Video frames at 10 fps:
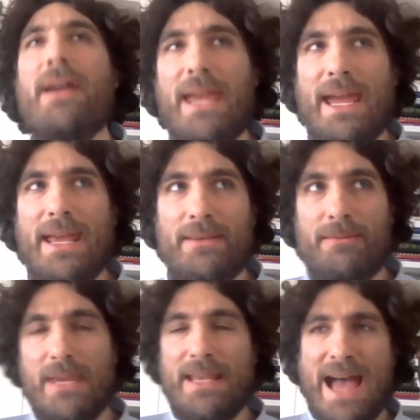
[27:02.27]

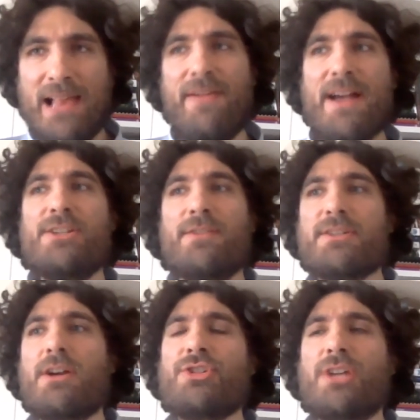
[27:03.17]
In Halifax, Nova
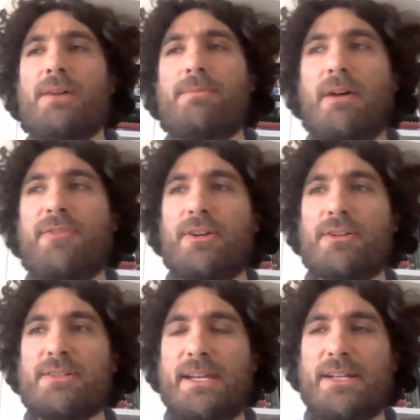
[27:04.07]
Scotia, a few
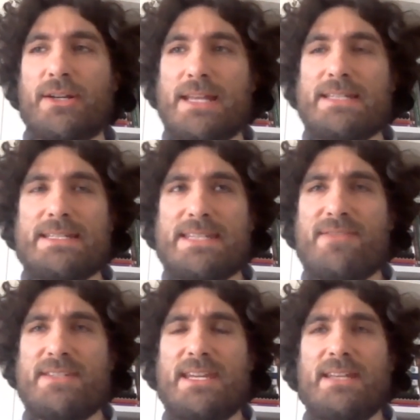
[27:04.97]
years later, in
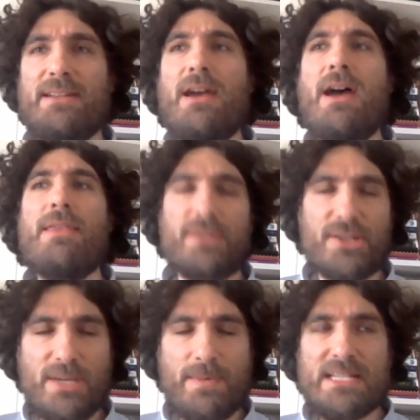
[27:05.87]
1917, there's
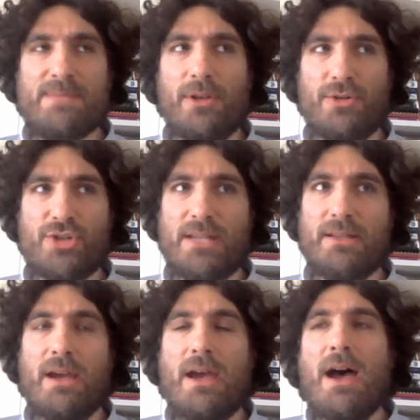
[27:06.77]
a ship
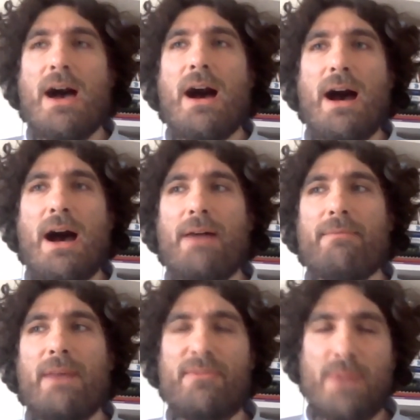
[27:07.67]
explosion, a
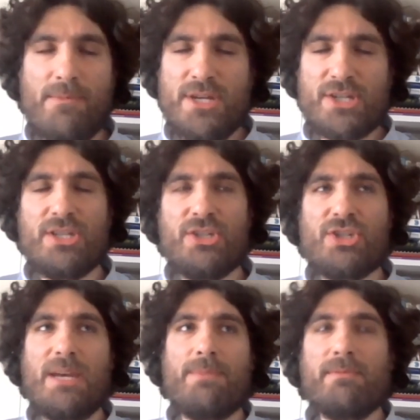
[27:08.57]
munitions
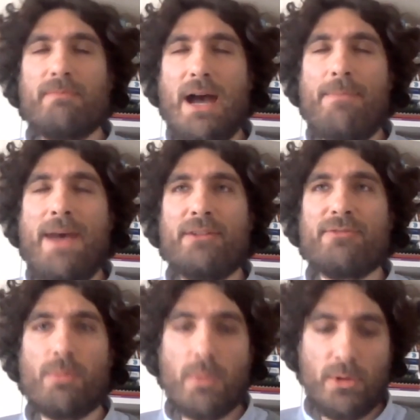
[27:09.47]
ship
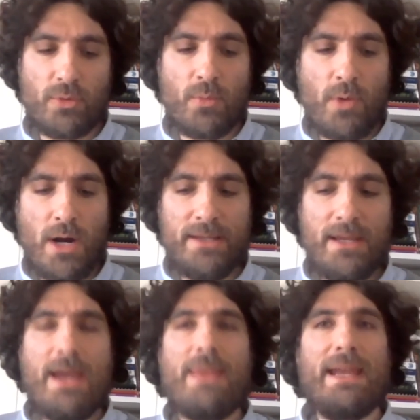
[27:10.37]
bound for World War I,
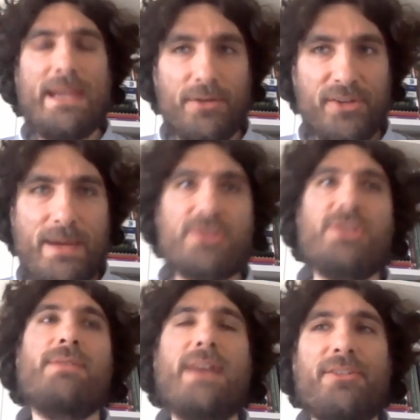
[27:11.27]
that kills about
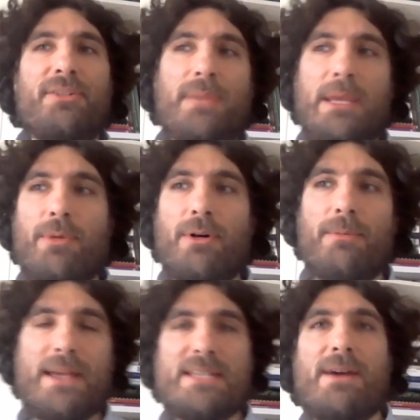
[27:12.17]
2,000 people,
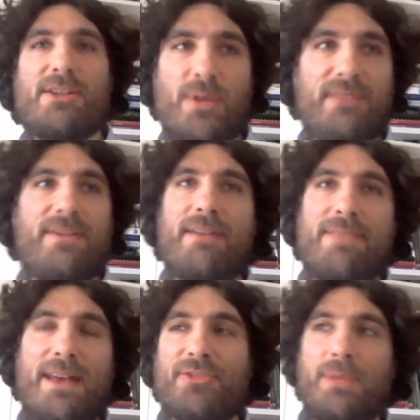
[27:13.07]
makes about
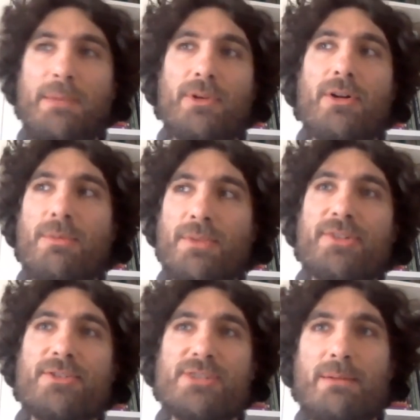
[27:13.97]
25,000 people
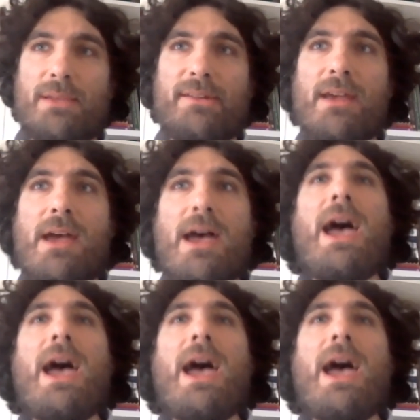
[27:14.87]
homeless or jobless.